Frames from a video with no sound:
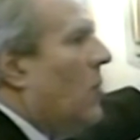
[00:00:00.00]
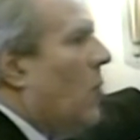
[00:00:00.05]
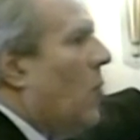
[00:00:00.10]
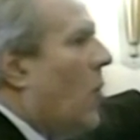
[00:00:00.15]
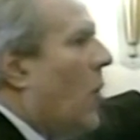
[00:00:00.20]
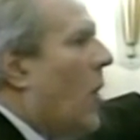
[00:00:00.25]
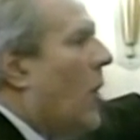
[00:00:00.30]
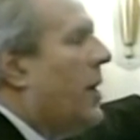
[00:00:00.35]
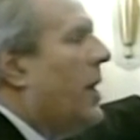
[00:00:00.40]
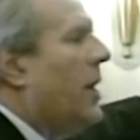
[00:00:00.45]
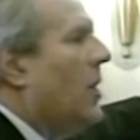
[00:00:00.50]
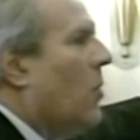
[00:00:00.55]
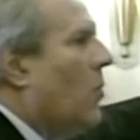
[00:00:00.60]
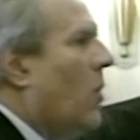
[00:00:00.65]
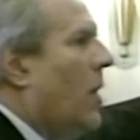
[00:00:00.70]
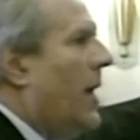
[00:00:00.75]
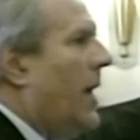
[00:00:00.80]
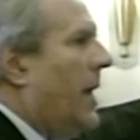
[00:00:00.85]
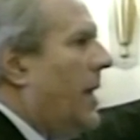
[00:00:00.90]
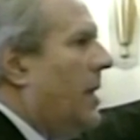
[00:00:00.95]
walking
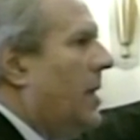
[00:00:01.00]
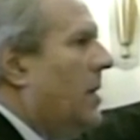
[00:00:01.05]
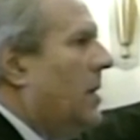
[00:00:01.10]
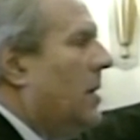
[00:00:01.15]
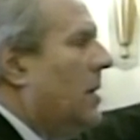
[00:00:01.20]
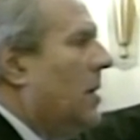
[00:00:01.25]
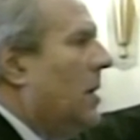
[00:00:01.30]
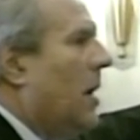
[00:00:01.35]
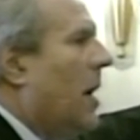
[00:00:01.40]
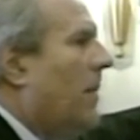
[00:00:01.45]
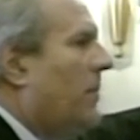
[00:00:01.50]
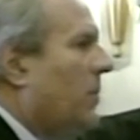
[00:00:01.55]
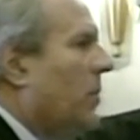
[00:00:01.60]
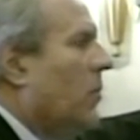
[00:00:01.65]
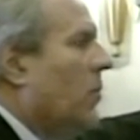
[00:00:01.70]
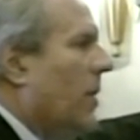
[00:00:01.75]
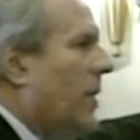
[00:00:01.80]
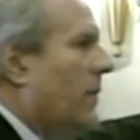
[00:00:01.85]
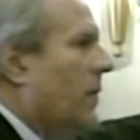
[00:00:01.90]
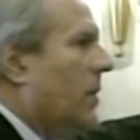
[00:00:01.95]
away up the
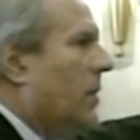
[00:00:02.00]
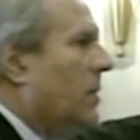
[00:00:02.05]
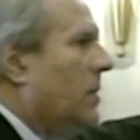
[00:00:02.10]
river.